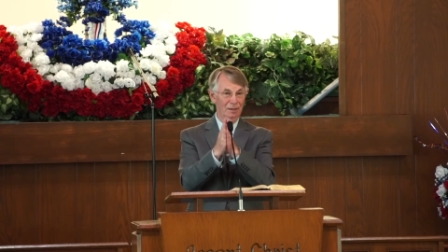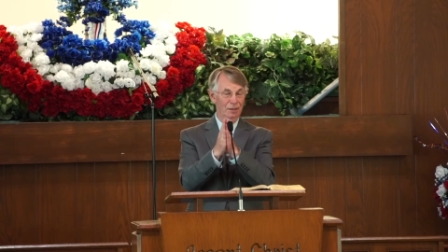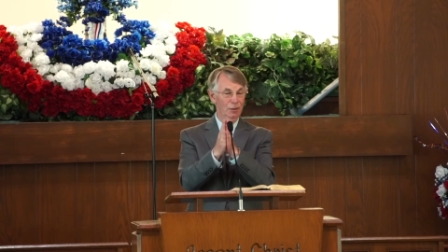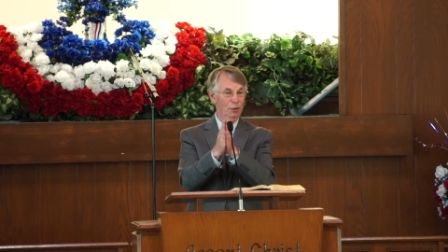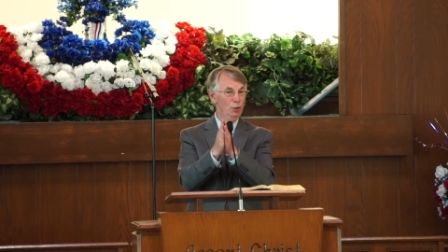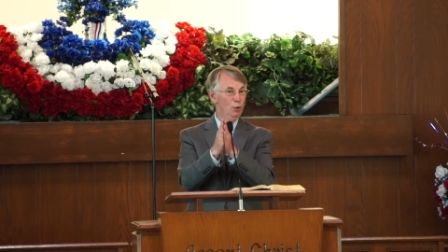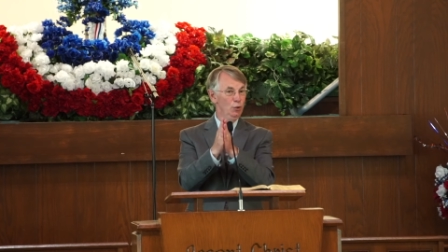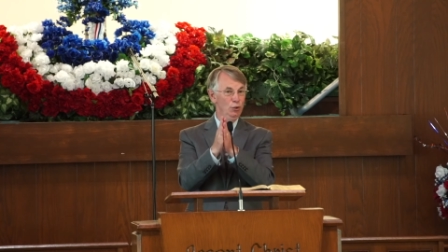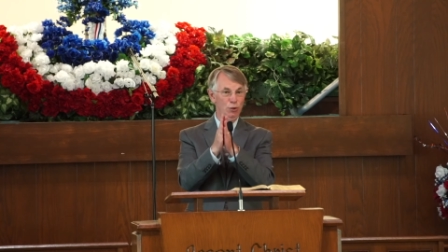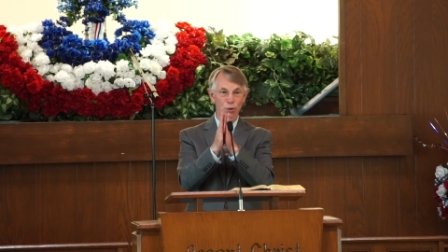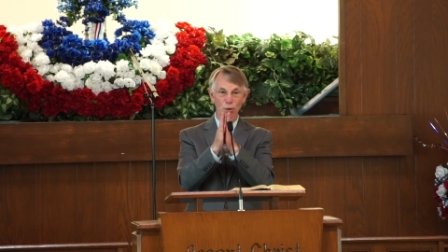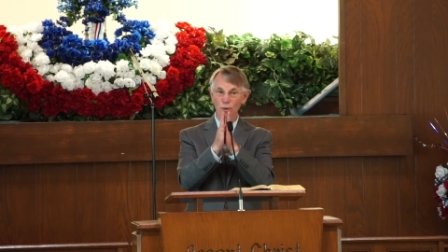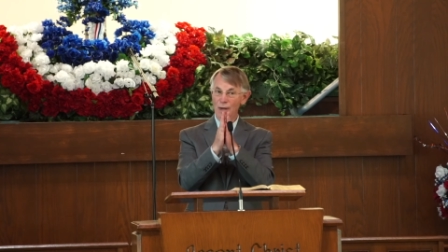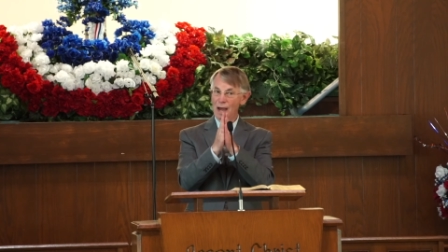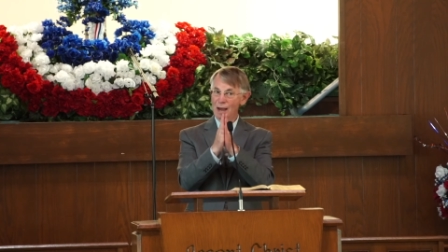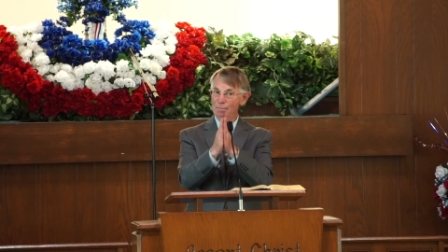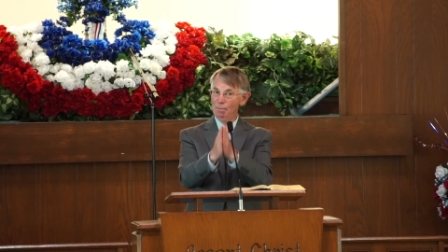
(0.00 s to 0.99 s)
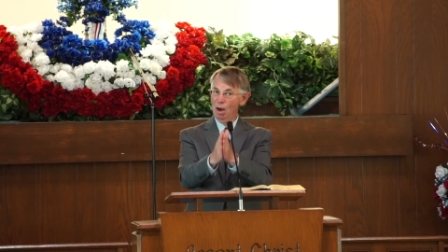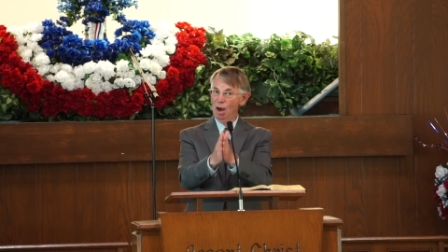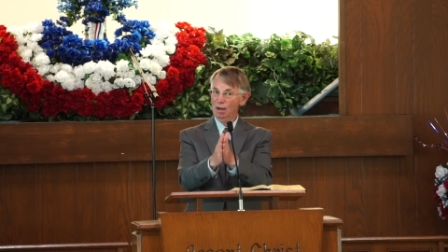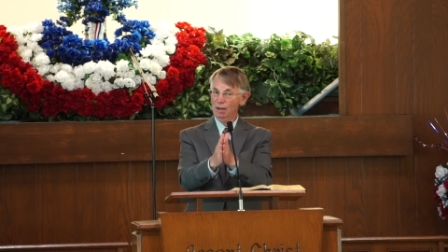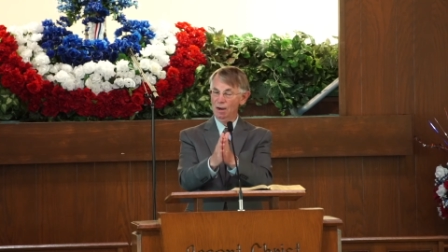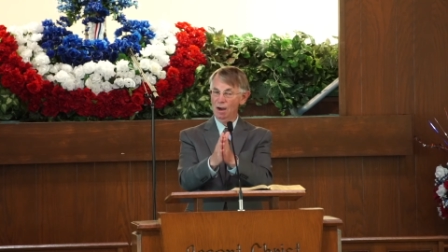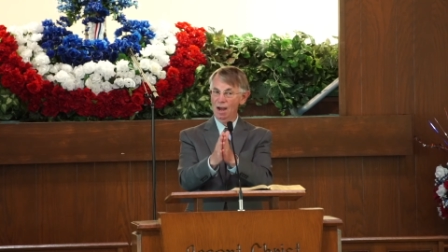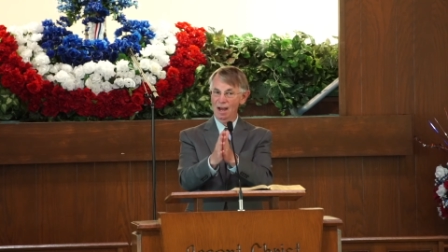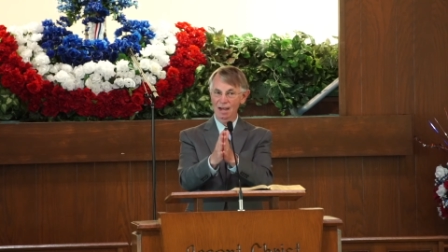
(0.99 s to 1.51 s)
you do not
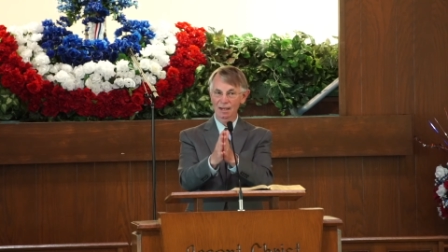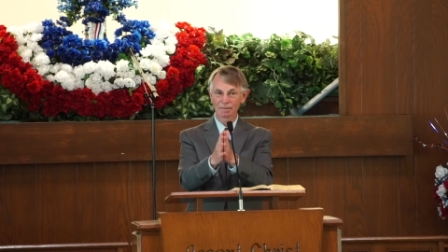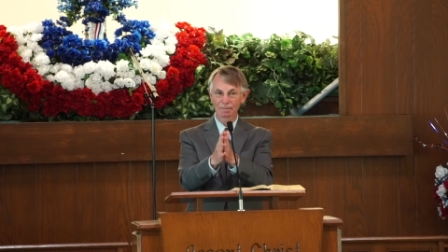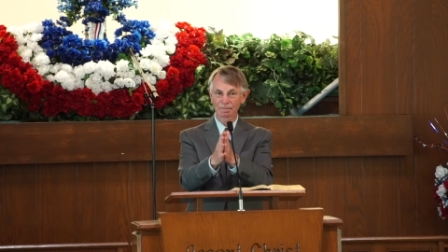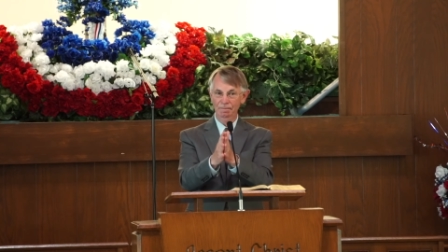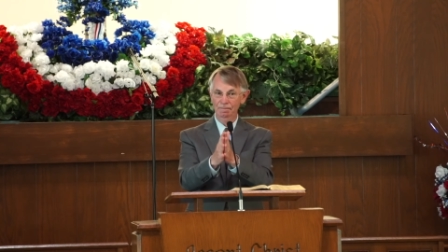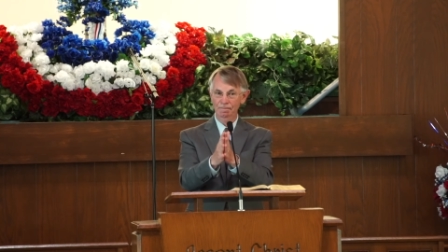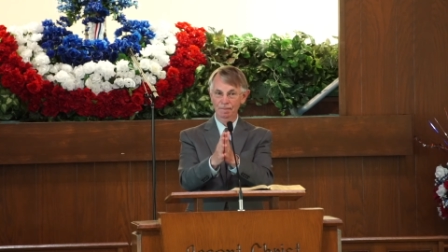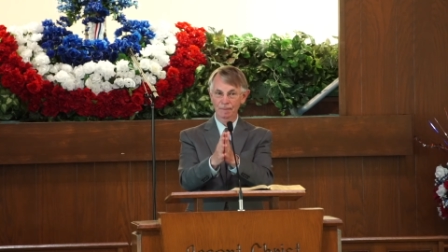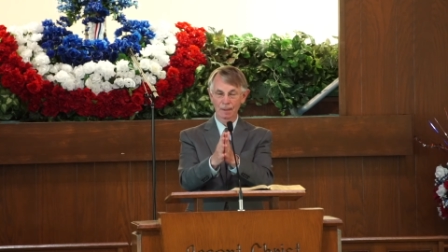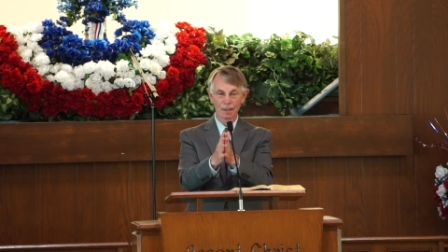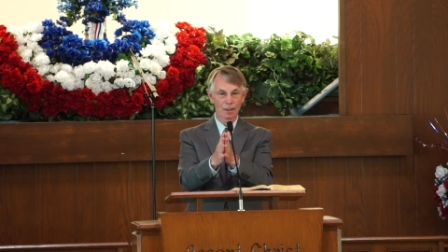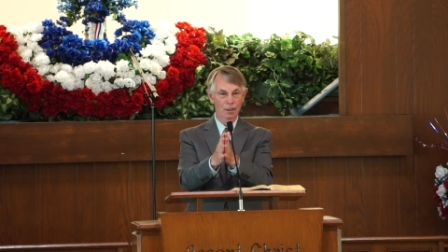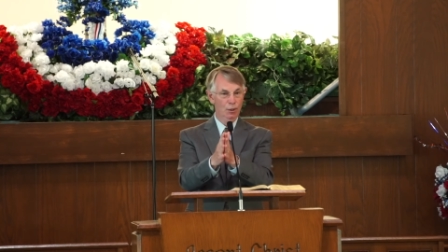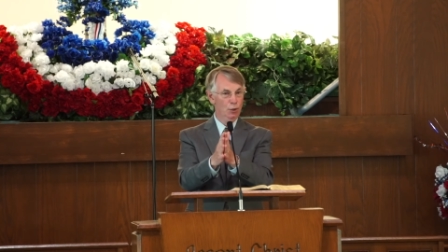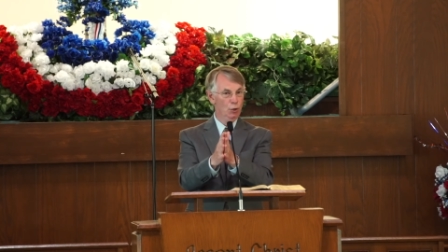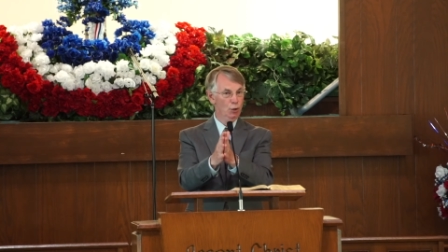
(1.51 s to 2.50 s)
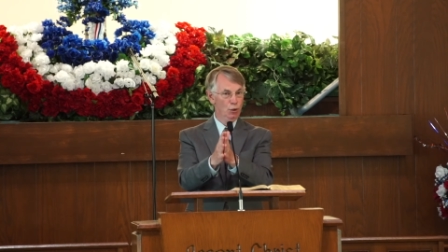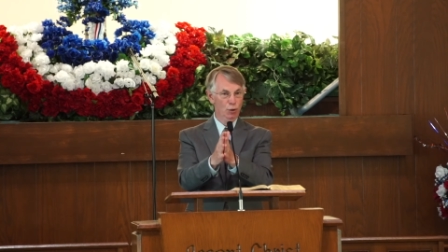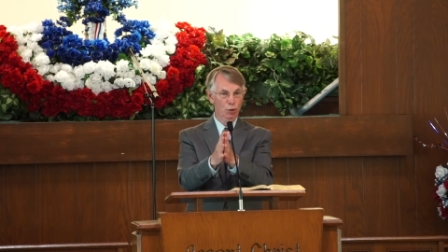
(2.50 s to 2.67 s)
mock God. You,